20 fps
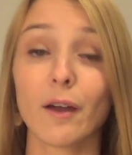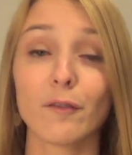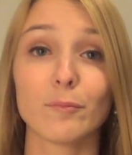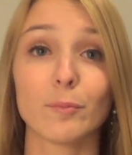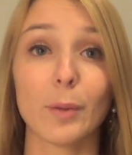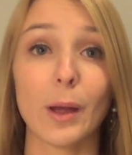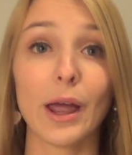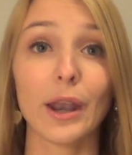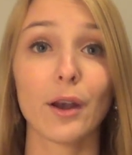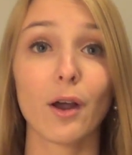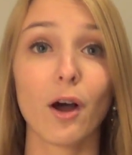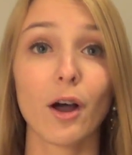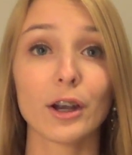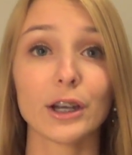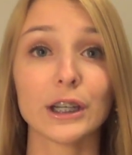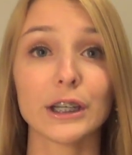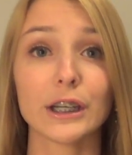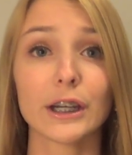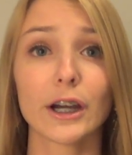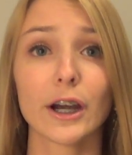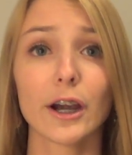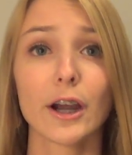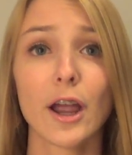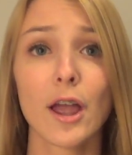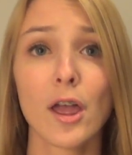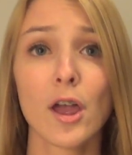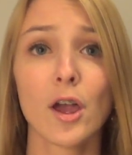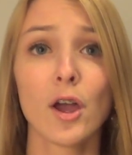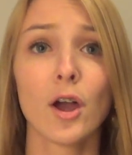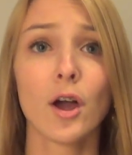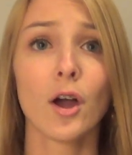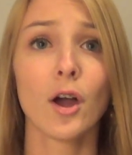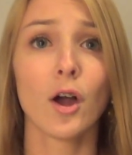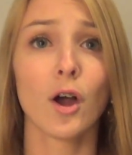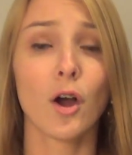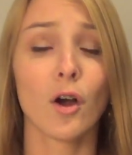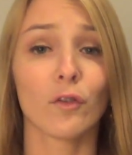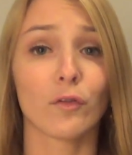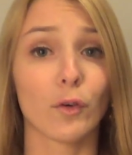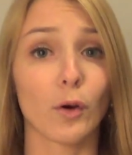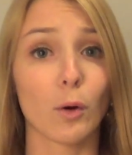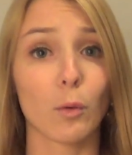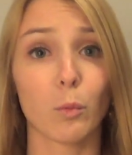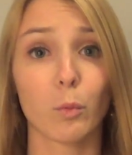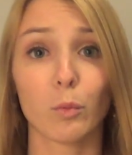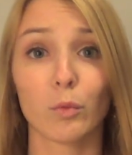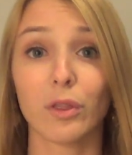I've been on here for